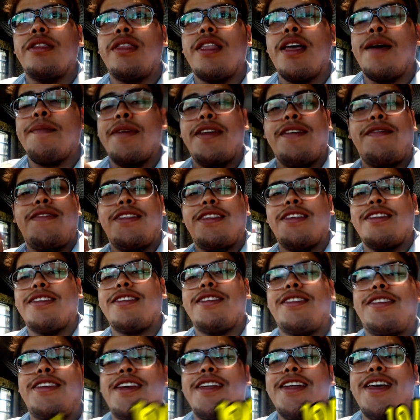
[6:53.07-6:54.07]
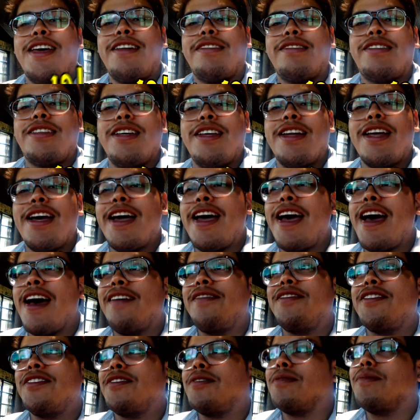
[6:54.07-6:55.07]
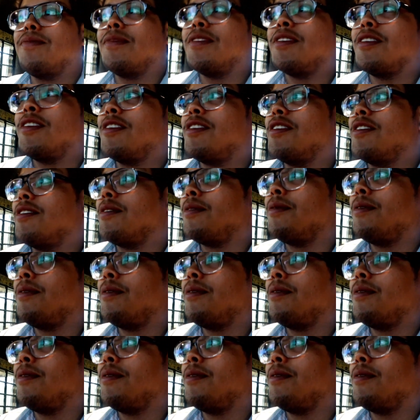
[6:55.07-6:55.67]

I'm giving this a 10 out of 10. I have to. This is a